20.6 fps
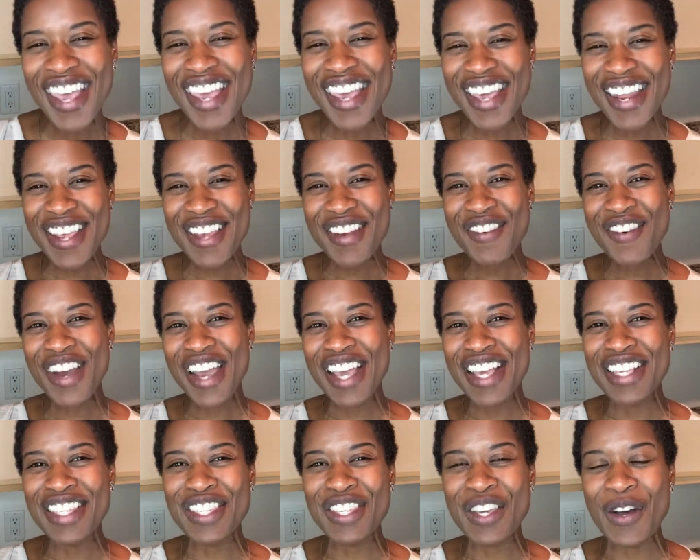
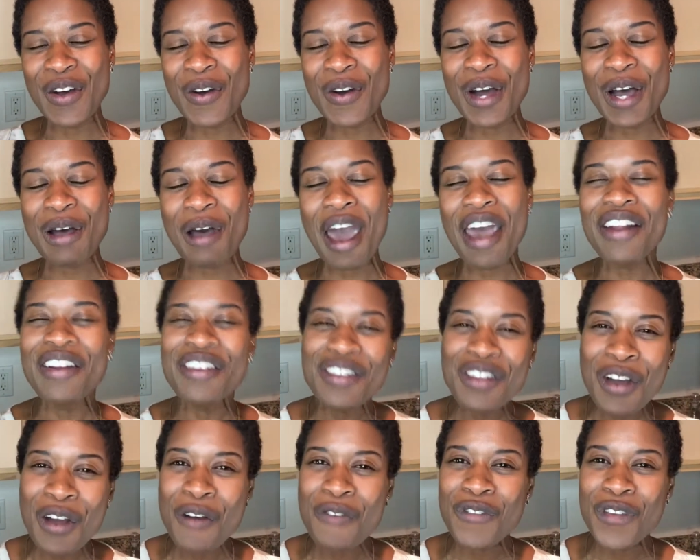Anyway, so uh, I don't
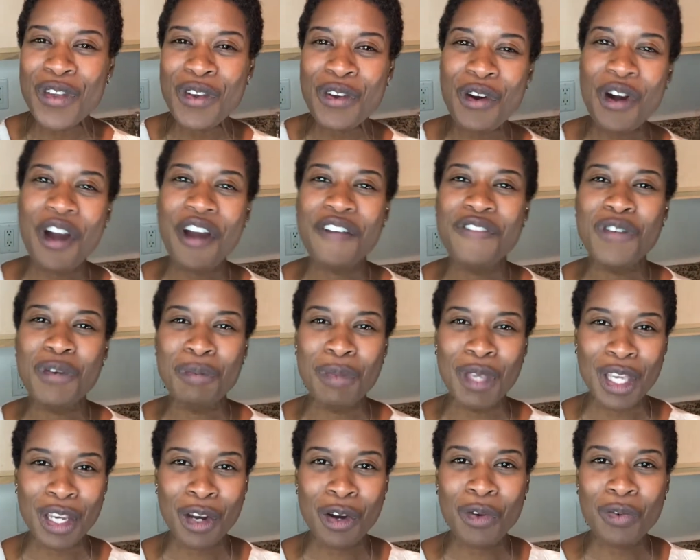know if you are
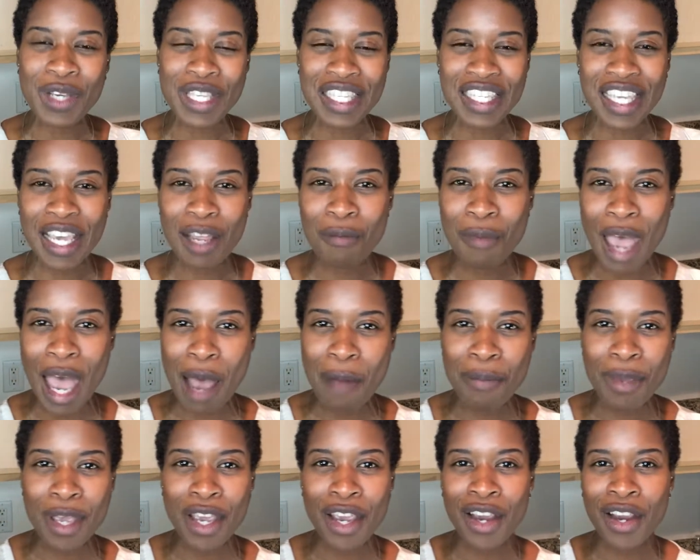familiar with skin
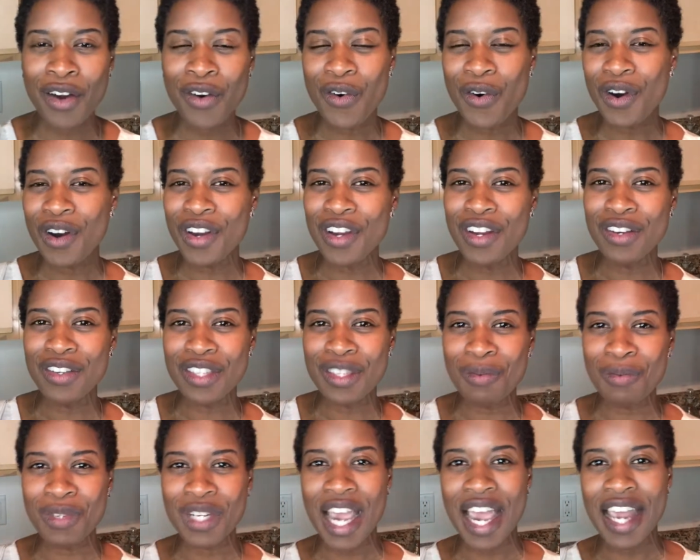mapping or, you know,
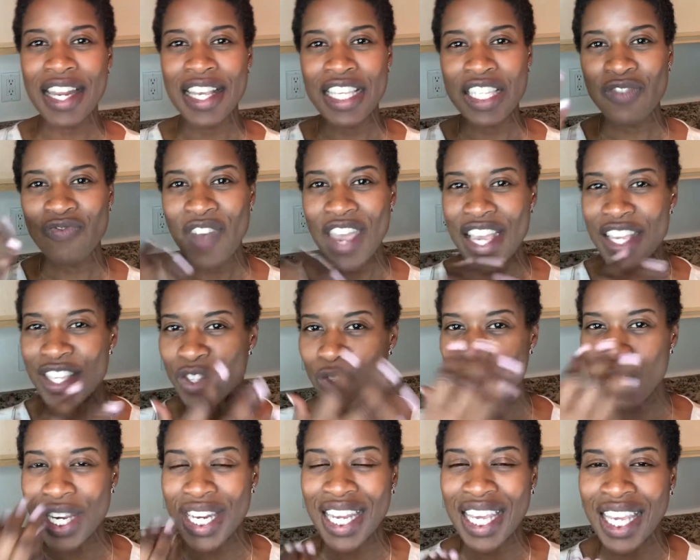some Chinese face
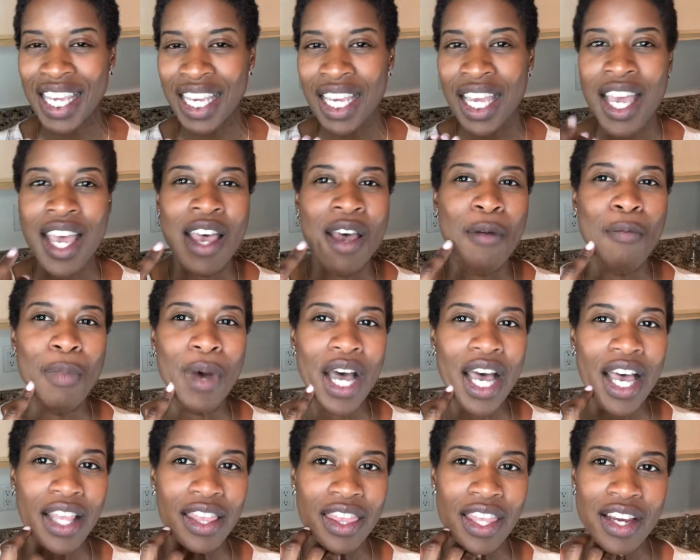reading,
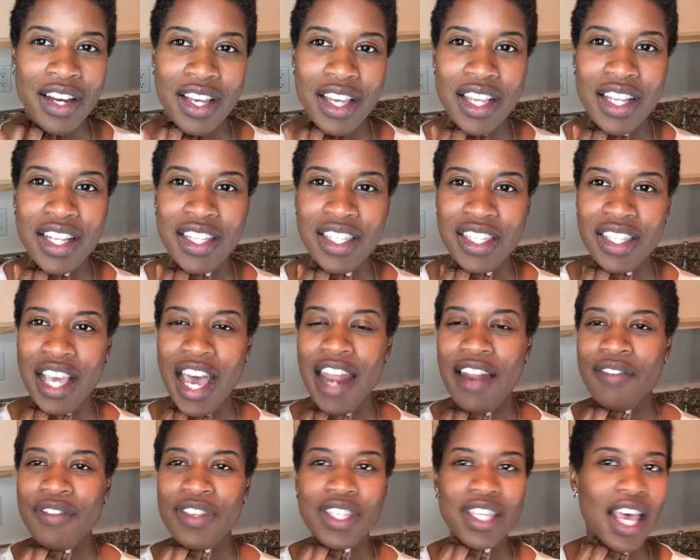but there, it's
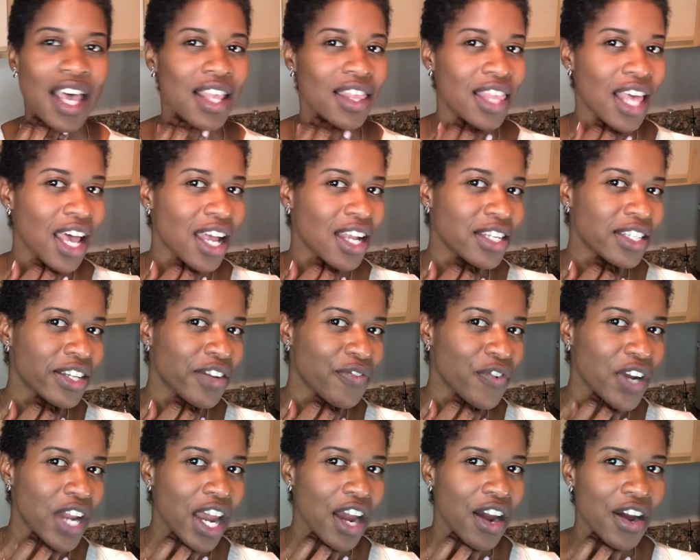kind of said that
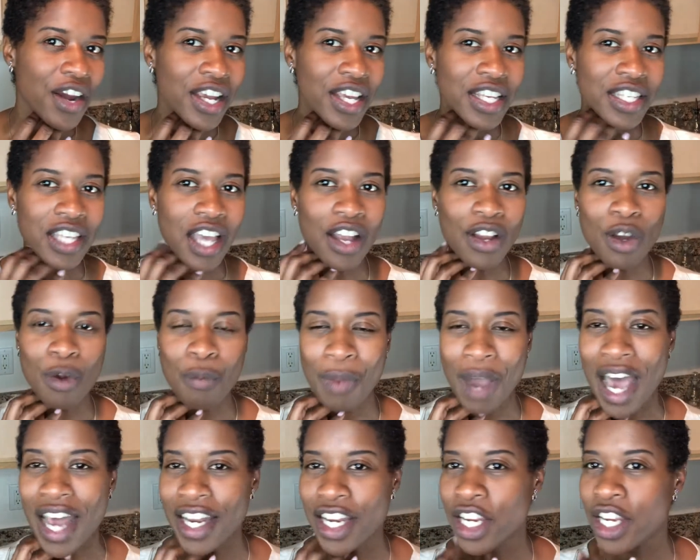different areas on your
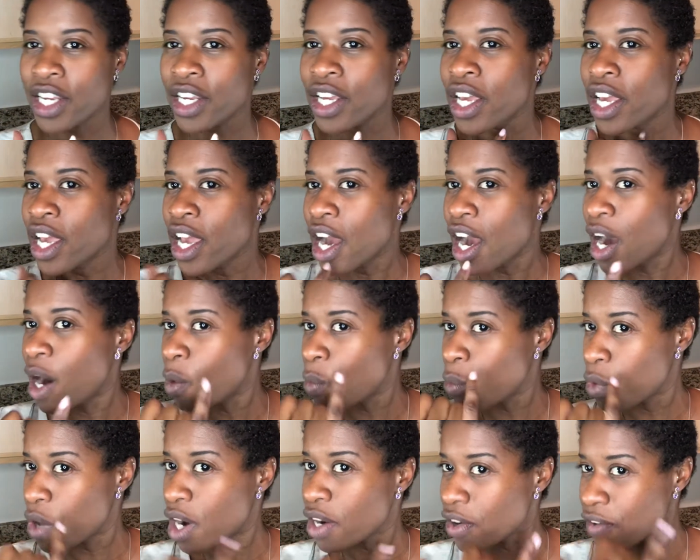body,
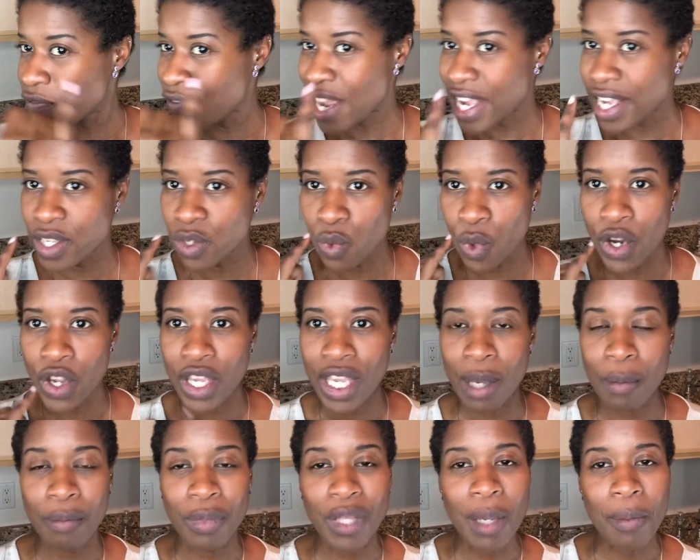um, on your face where you
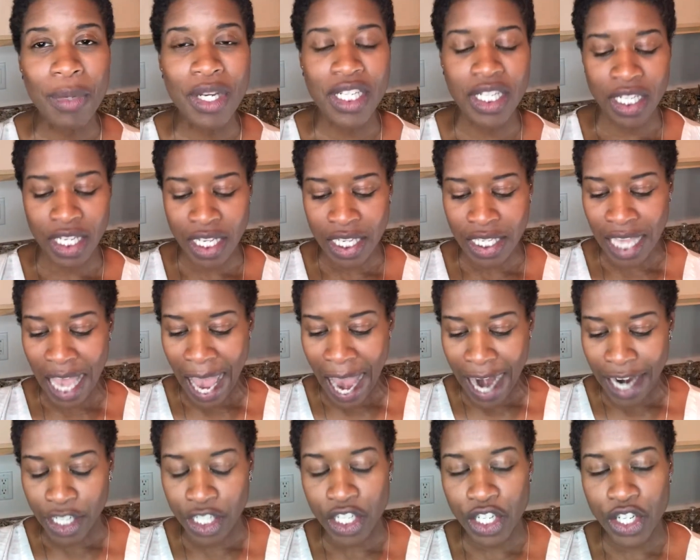get blemishes
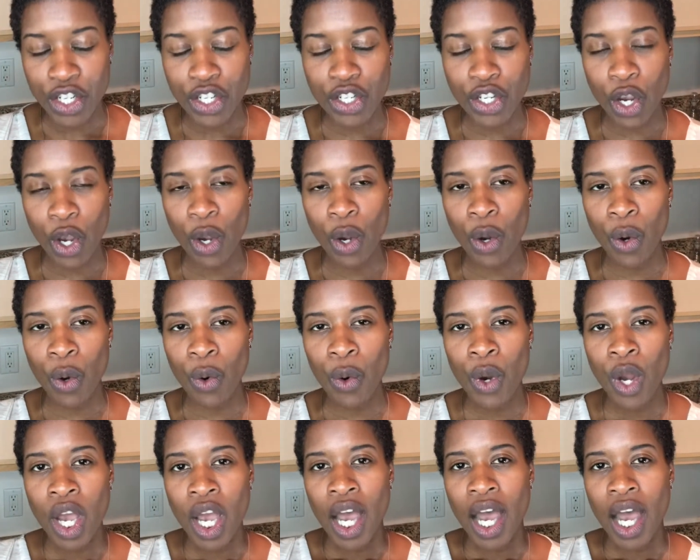actually show